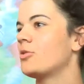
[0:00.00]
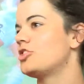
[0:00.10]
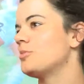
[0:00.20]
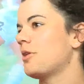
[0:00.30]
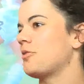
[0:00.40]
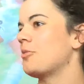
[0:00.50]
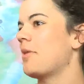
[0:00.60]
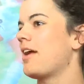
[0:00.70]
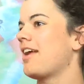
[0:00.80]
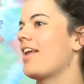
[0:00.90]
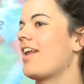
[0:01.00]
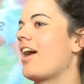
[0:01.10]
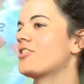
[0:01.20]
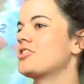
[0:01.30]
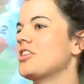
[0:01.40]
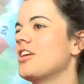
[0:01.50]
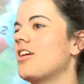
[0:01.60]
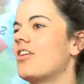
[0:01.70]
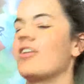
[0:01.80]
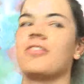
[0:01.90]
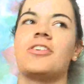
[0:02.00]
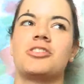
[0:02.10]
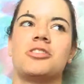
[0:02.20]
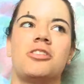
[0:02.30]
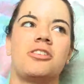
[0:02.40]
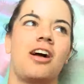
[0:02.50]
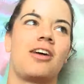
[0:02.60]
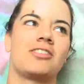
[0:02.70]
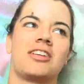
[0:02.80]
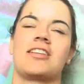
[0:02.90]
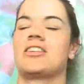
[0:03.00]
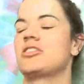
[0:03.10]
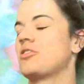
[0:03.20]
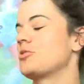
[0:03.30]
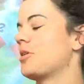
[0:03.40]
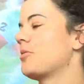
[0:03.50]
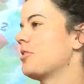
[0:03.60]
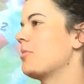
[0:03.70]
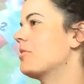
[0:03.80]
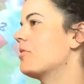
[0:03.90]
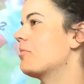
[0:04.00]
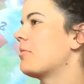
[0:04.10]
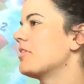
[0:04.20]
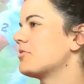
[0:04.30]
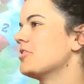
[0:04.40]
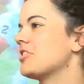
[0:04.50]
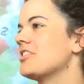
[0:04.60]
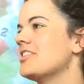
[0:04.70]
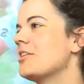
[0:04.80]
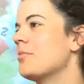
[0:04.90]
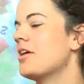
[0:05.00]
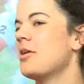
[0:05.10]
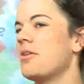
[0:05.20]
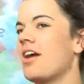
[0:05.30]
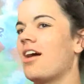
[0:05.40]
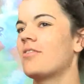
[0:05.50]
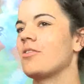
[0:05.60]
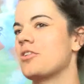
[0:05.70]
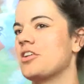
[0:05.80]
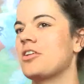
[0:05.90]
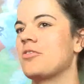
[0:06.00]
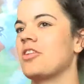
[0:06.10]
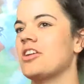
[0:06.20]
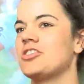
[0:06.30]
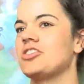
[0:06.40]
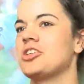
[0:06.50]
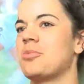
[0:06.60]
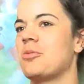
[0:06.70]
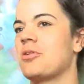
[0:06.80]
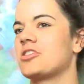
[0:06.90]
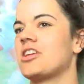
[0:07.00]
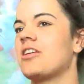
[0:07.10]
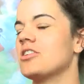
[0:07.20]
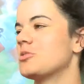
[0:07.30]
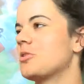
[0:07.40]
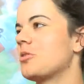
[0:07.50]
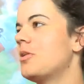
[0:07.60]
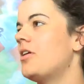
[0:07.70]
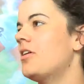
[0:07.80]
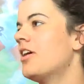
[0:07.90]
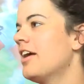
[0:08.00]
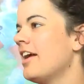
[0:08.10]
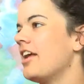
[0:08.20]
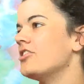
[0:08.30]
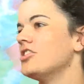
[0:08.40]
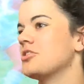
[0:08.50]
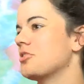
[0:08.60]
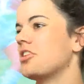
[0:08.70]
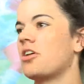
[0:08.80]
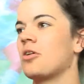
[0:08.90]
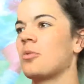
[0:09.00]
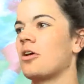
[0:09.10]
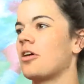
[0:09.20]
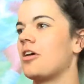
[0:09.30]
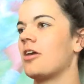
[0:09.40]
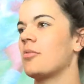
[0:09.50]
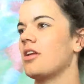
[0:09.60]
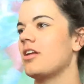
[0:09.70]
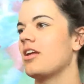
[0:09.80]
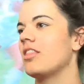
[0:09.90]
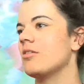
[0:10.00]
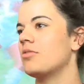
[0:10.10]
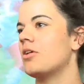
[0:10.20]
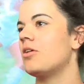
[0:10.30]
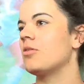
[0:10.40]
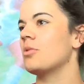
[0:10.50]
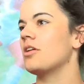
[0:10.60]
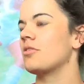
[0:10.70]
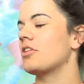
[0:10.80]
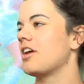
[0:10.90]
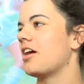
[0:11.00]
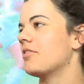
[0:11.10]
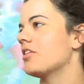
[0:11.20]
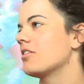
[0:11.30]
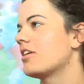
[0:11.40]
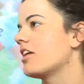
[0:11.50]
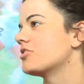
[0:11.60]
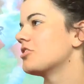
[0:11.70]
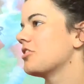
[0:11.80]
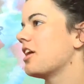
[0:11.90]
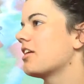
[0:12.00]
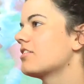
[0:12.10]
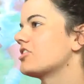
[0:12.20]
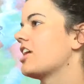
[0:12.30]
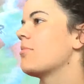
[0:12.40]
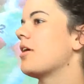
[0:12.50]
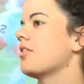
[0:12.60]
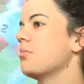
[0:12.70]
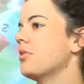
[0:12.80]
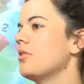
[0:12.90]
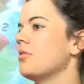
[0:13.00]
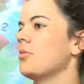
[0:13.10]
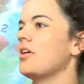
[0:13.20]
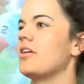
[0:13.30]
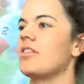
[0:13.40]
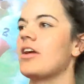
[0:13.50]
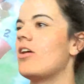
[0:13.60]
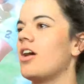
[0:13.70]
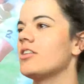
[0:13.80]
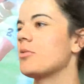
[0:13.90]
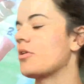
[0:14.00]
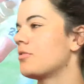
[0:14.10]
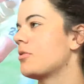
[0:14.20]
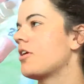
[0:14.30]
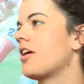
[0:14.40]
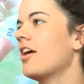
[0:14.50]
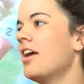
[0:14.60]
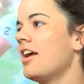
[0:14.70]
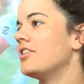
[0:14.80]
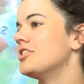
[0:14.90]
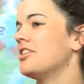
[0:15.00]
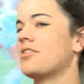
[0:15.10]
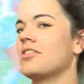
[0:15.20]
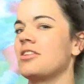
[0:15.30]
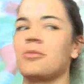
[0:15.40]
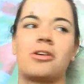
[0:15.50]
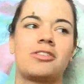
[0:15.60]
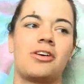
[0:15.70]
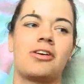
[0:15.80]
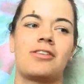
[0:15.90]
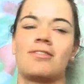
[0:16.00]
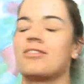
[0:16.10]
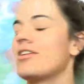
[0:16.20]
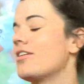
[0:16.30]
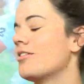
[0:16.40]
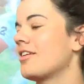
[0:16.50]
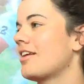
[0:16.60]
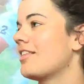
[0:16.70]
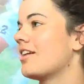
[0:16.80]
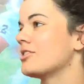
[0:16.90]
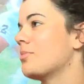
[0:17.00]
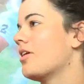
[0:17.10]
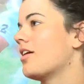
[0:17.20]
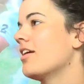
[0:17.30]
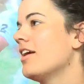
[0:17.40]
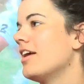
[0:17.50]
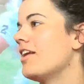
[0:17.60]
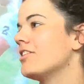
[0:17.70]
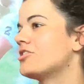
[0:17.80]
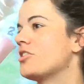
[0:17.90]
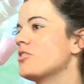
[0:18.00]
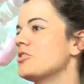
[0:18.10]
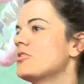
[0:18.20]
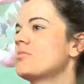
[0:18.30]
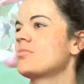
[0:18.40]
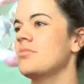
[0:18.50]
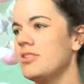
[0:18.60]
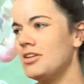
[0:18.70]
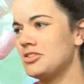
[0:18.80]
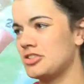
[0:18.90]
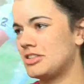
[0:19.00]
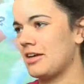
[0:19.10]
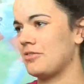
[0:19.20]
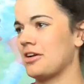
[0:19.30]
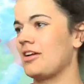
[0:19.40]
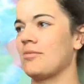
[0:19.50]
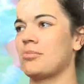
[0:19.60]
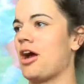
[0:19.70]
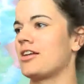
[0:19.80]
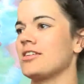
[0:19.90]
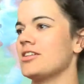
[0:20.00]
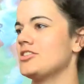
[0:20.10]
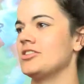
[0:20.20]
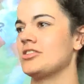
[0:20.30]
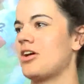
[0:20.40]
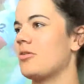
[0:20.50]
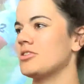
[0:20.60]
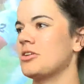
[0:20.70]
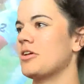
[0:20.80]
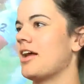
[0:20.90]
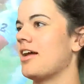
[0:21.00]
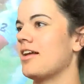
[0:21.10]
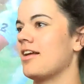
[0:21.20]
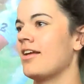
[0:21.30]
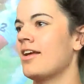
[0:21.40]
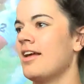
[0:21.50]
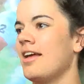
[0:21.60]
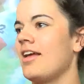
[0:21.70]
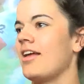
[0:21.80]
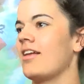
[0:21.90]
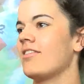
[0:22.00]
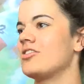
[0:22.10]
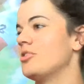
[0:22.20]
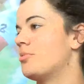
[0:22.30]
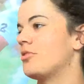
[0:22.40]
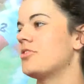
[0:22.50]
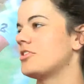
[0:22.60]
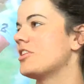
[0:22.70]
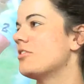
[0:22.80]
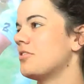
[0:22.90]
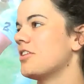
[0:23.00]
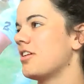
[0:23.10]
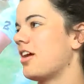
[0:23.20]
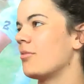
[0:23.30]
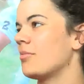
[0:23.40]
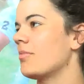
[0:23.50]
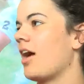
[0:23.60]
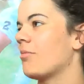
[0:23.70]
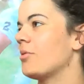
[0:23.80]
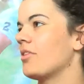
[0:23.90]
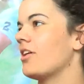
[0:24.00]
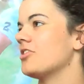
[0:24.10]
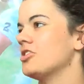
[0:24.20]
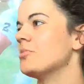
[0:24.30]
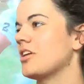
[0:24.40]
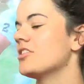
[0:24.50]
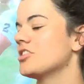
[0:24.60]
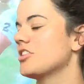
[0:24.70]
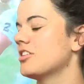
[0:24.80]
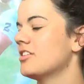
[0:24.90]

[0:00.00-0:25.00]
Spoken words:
Well, she's my roommate, and actually on our official, I was like, this girl's probably going to be one of my best friends on the team. We have a really good relationship. Our personalities work well, and she's a really hard worker. I mean, in the fall, we didn't really have a catcher that just came out of the blue. They all had to work for it, and she definitely worked hard to get that spot, and it shows just every practice. She's always going at it, and she proved herself, and I'm happy with how she's been catching.